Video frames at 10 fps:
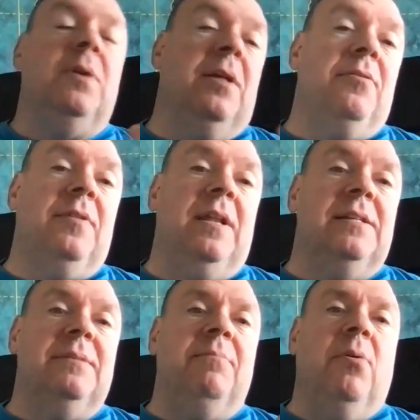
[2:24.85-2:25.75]
one other thing
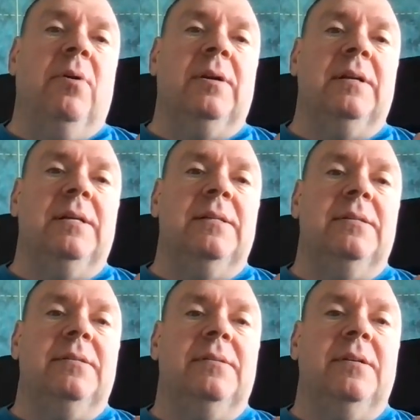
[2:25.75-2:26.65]
that's important is